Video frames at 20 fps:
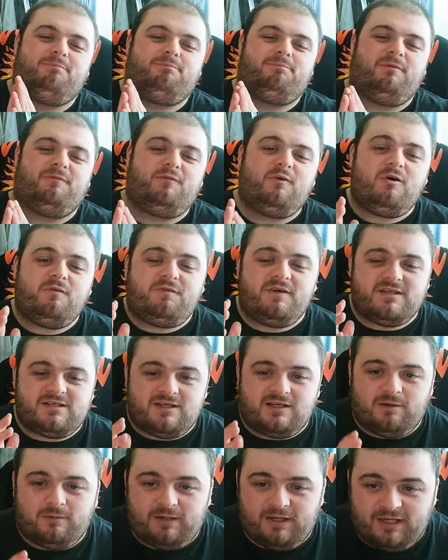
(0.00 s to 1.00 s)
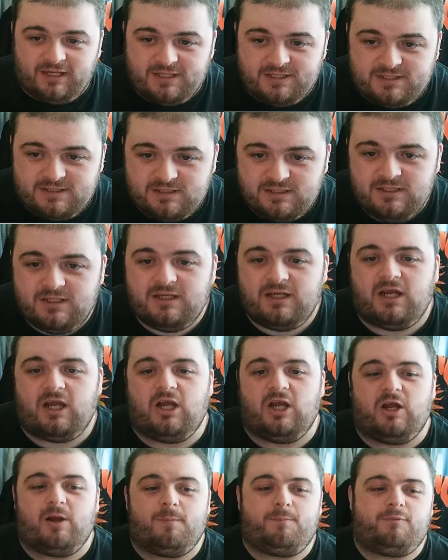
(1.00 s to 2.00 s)
Before things could go ahead,
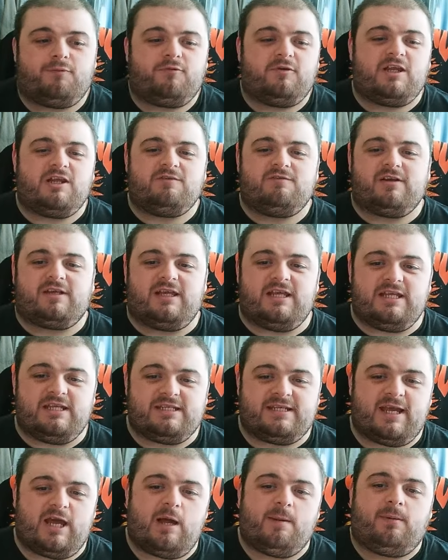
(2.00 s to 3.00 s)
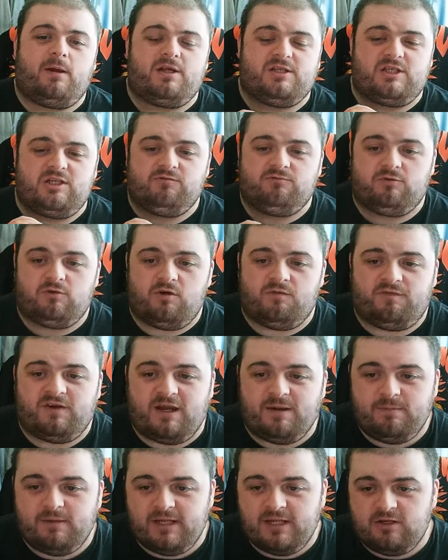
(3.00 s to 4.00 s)
Pretty Ricky's counterparts in the Royal
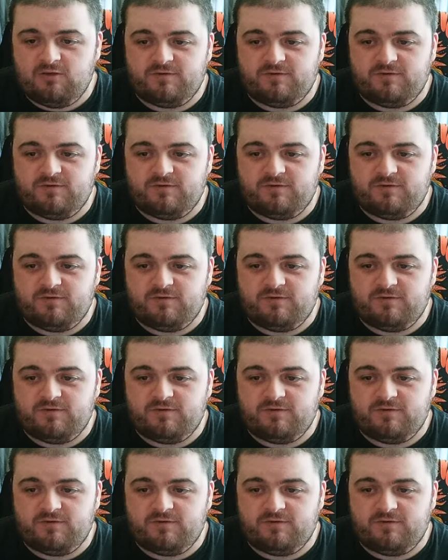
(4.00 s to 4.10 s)
Family,